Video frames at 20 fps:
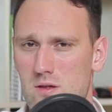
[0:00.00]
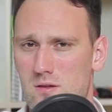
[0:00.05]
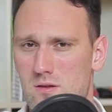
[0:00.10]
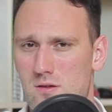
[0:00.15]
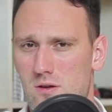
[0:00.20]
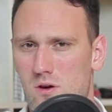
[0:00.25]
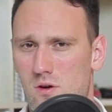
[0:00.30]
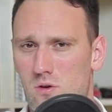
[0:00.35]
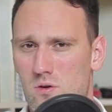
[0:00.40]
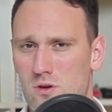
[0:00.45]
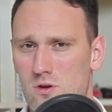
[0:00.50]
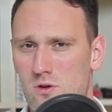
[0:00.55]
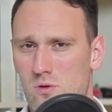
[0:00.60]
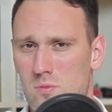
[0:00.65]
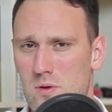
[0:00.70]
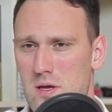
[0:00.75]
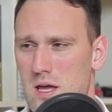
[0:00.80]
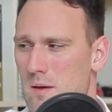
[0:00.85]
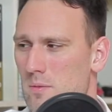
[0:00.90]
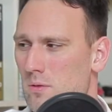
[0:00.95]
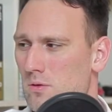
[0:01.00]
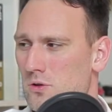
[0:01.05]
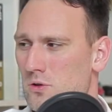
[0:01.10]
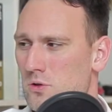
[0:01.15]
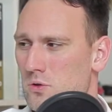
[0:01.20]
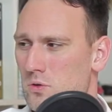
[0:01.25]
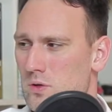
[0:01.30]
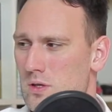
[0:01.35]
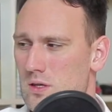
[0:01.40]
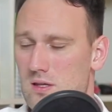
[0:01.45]
so you'll be able
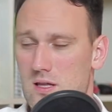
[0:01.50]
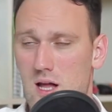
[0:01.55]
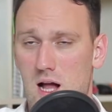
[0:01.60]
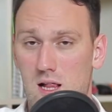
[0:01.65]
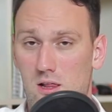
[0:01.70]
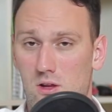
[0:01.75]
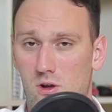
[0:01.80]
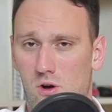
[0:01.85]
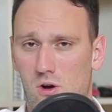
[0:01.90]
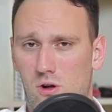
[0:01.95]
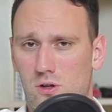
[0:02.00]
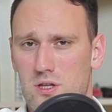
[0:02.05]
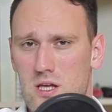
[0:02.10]
to install all